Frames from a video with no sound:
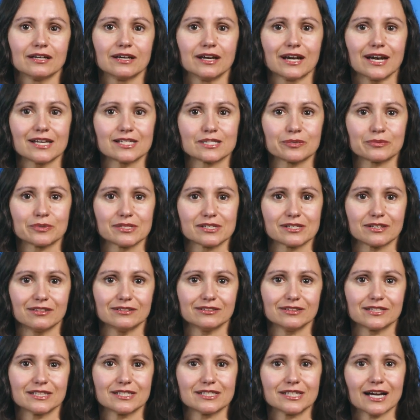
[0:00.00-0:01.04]
As a
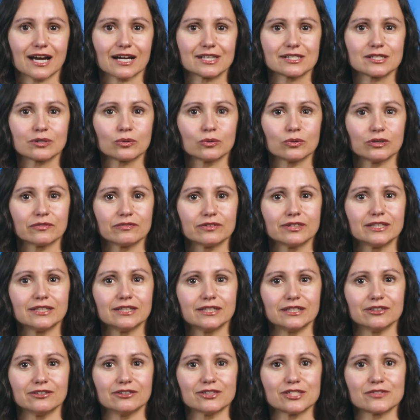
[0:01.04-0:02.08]
result, the tax equivalent
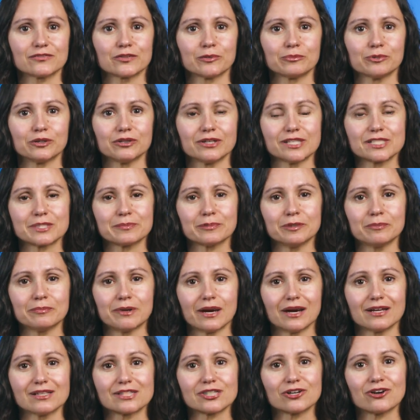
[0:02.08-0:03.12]
yields for municipal
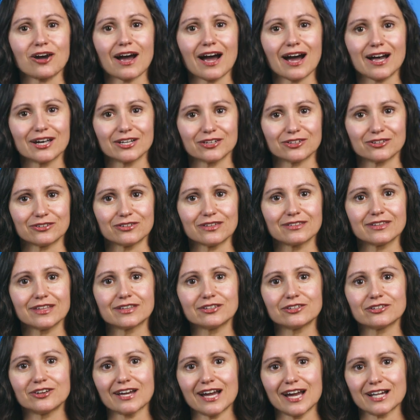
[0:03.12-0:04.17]
bonds are higher than
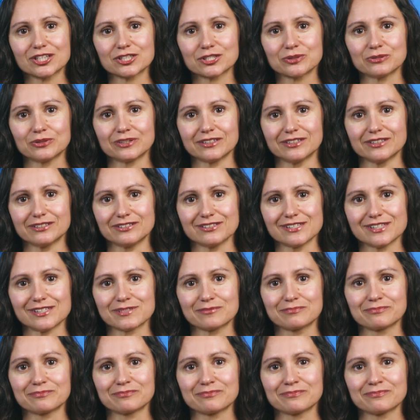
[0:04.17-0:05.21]
their actual yields.
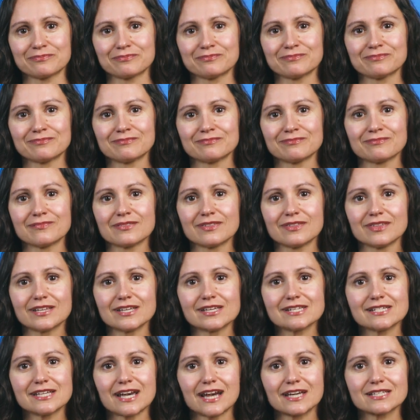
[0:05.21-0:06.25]

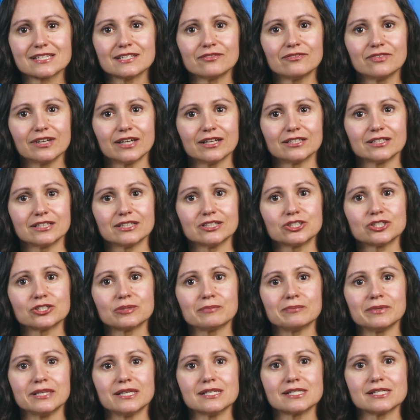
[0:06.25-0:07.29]
This tax advantage
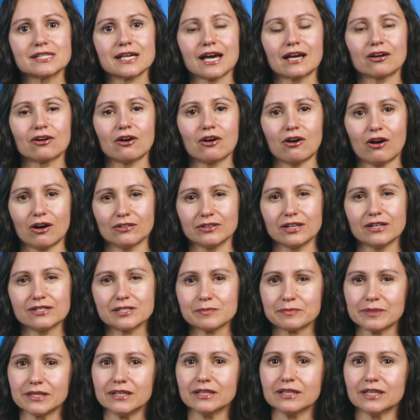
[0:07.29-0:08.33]
means that, all else
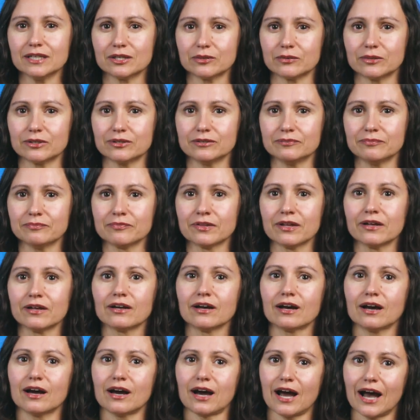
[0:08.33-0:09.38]
being equal,
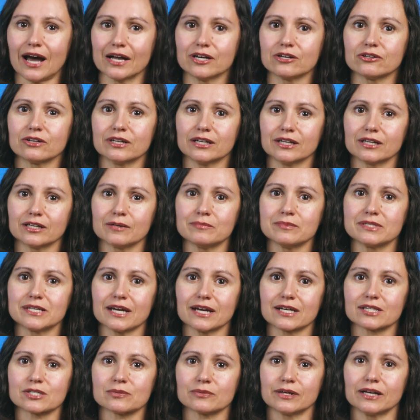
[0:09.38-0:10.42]
a higher income
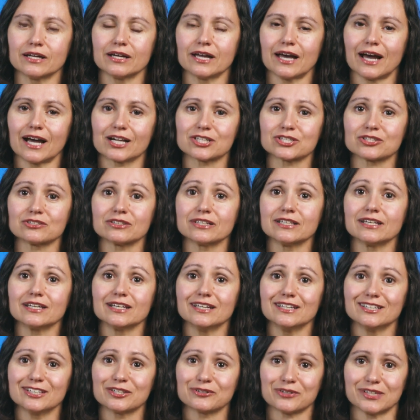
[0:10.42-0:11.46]
tax rate actually
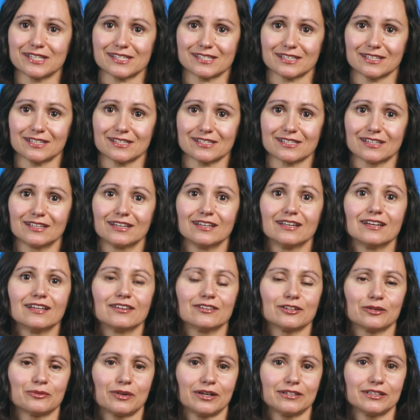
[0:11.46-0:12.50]
increases
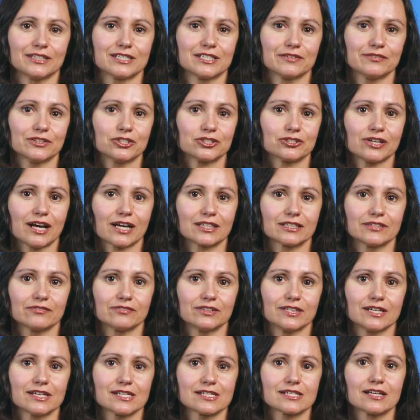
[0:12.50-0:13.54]
the relative
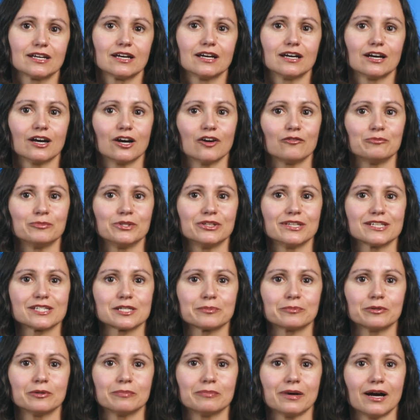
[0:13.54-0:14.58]
attractiveness of
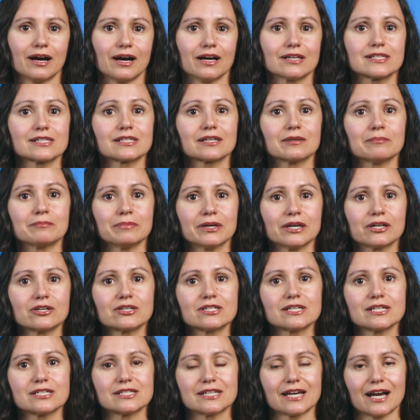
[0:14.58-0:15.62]
municipal bonds compared
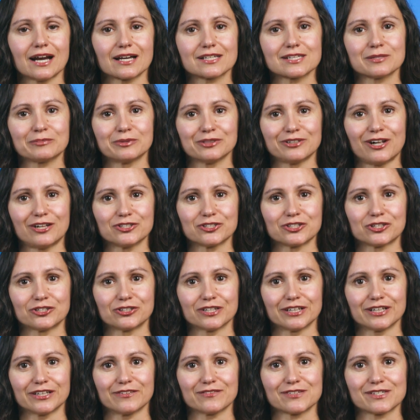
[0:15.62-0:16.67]
to taxable
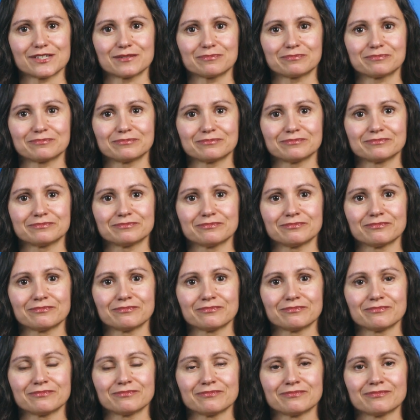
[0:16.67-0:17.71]
alternatives.
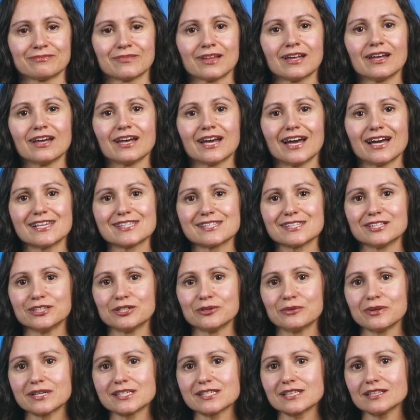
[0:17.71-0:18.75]
As the
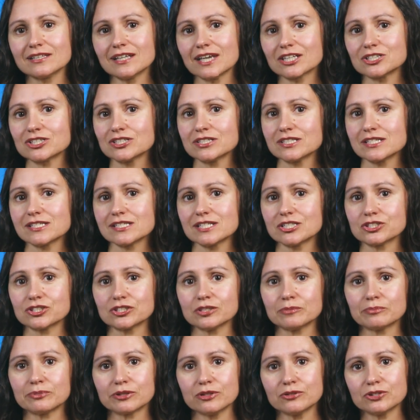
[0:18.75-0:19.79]
U.S. election
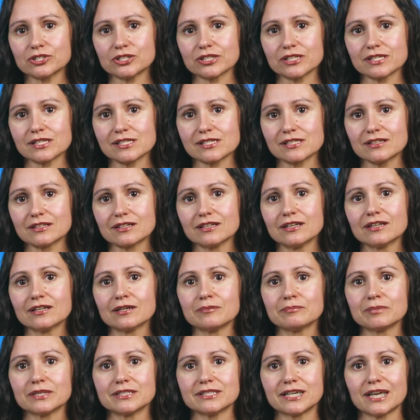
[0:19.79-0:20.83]
decision approaches,
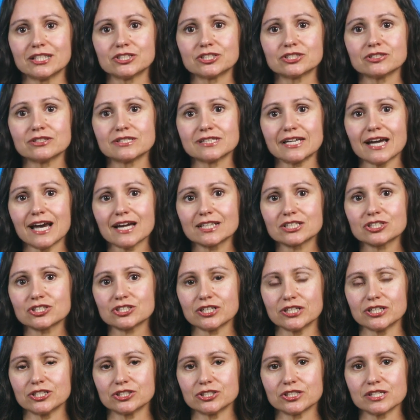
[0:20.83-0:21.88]
potential tax
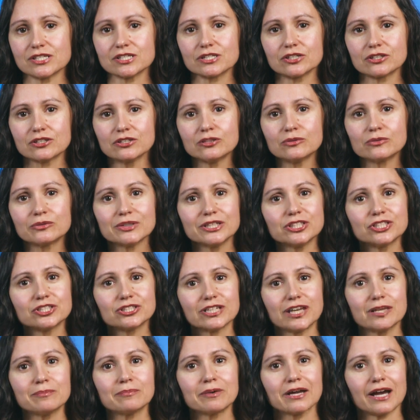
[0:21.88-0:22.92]
changes could
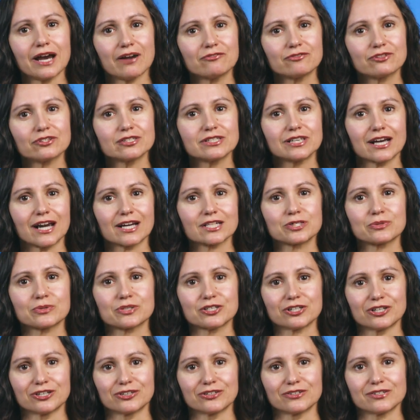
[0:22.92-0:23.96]
reshape after-tax
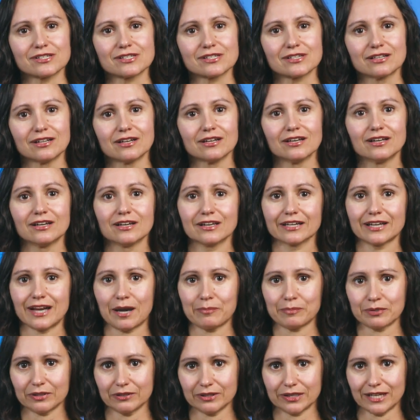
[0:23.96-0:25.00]
returns,
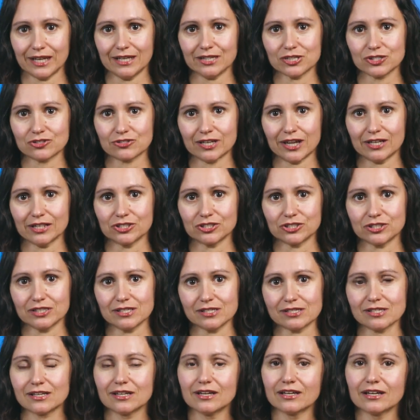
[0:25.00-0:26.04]
capital gain
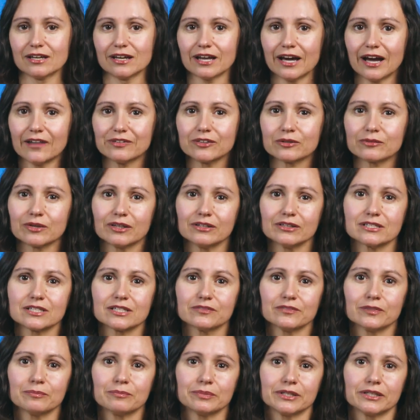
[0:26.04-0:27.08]
strategies, and the
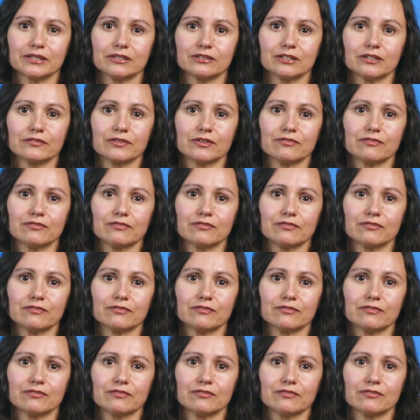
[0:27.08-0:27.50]
relative appeal of